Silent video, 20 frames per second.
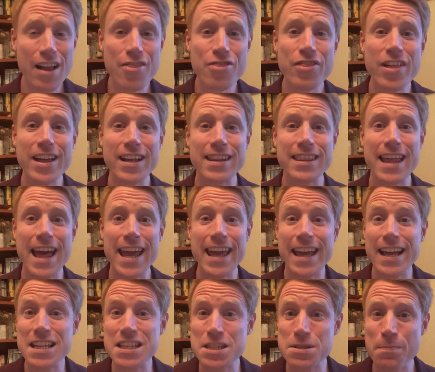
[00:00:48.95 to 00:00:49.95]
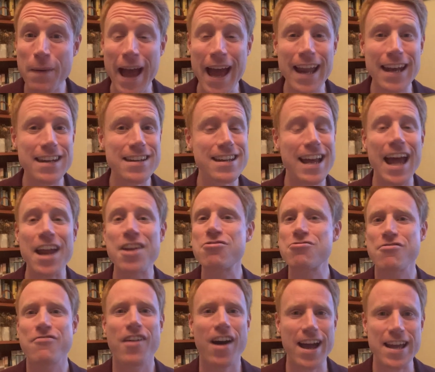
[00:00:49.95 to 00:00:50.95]
that they expand and
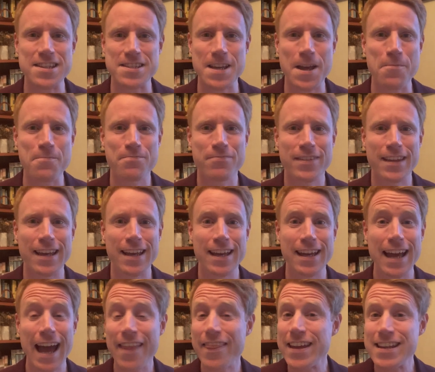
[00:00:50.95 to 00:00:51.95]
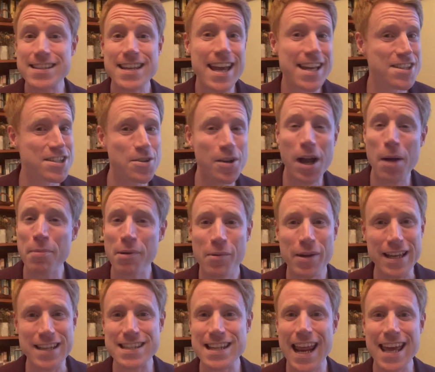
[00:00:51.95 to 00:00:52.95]
revise it and they did. So a couple of
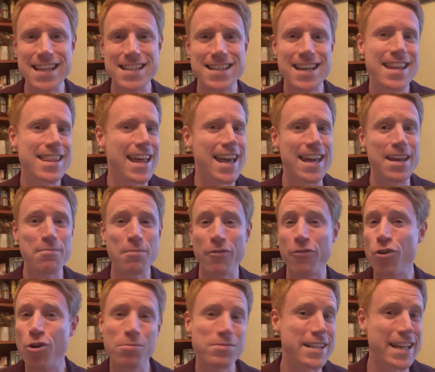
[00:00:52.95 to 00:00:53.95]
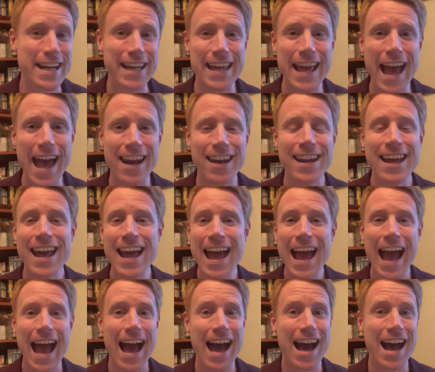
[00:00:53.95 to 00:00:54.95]
weeks later, they performed it again.
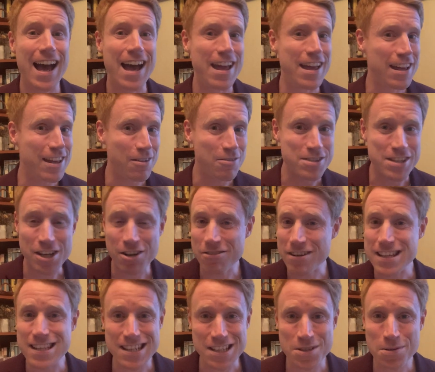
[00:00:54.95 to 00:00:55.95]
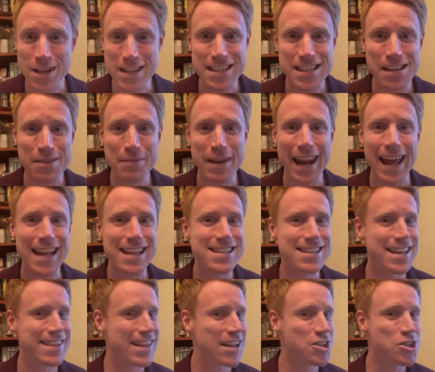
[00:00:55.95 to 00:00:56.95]
Uh, it was increased to 20
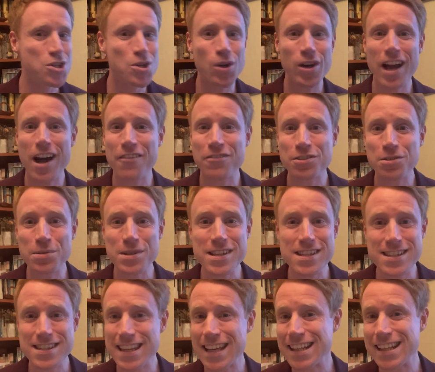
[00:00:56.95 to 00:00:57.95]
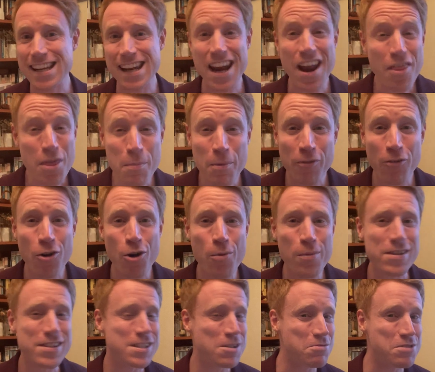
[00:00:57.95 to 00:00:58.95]
minutes. And then shortly afterwards, they did another
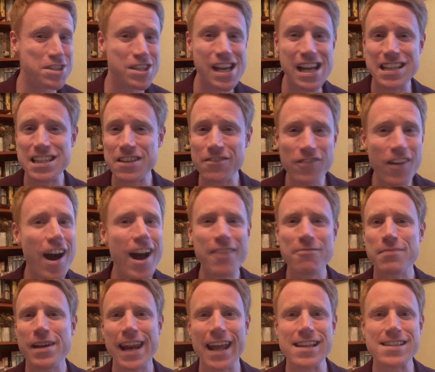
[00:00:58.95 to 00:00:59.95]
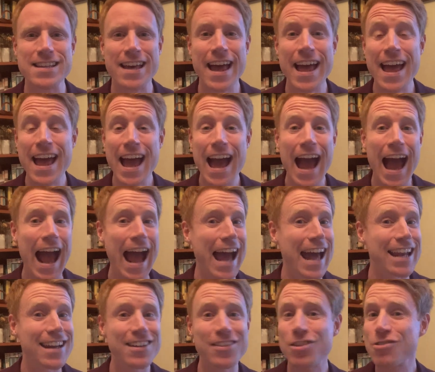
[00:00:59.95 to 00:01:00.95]
performance. It was 35 minutes.
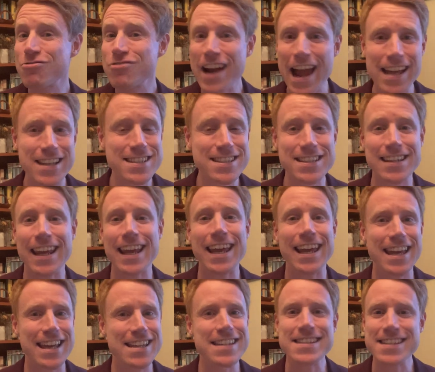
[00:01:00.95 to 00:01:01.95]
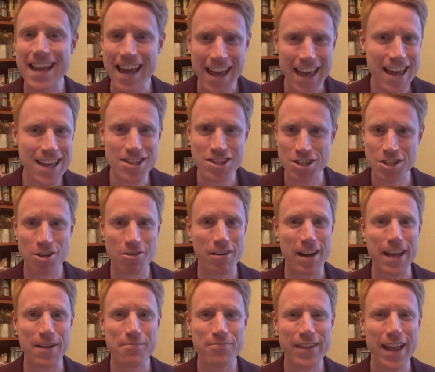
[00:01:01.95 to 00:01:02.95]
And the rest is
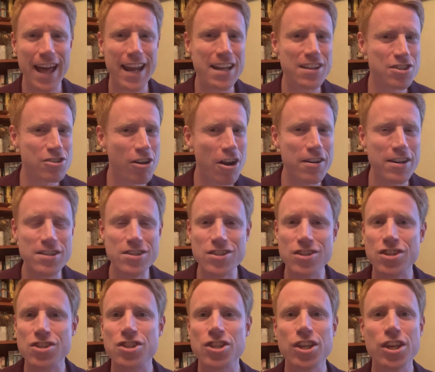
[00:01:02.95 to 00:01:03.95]
history. And it's grown into this